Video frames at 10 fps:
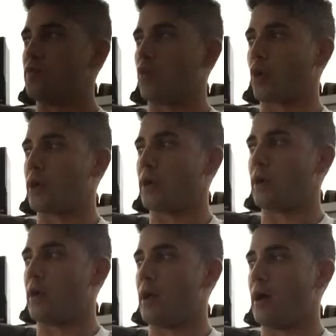
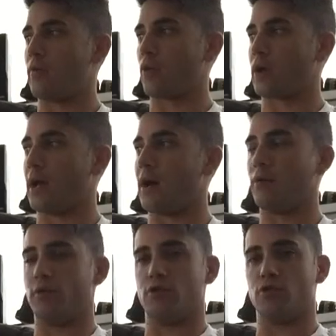working
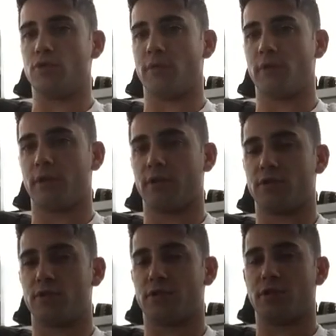out and doing everything
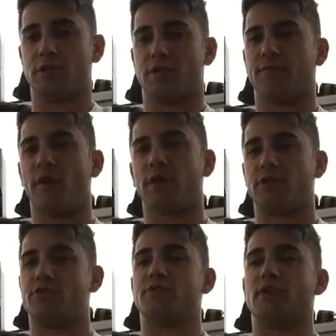it's a fight
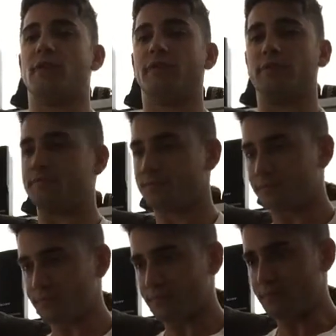against yourself.
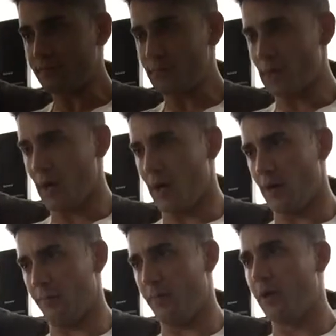
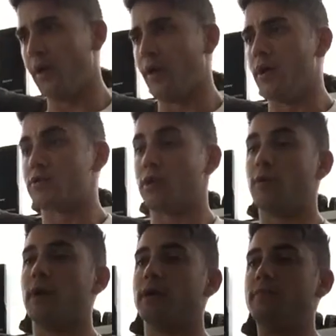So
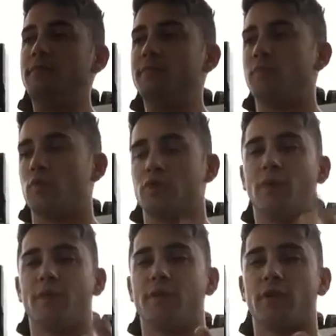anyway, what you
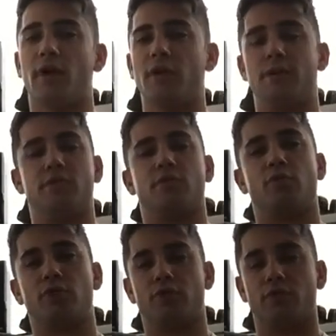want to figure out is
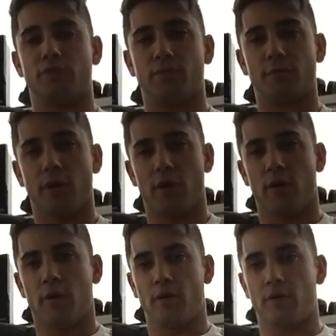what your
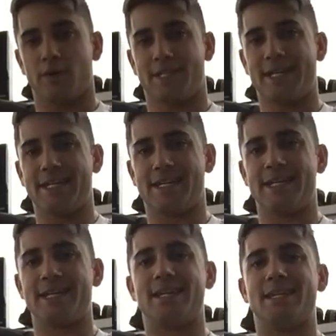
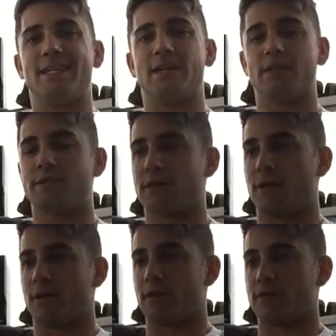TDEE is,
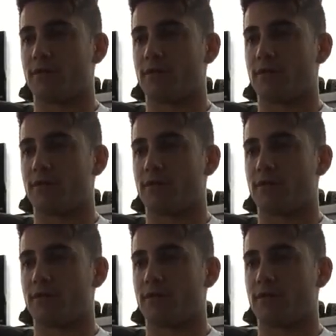your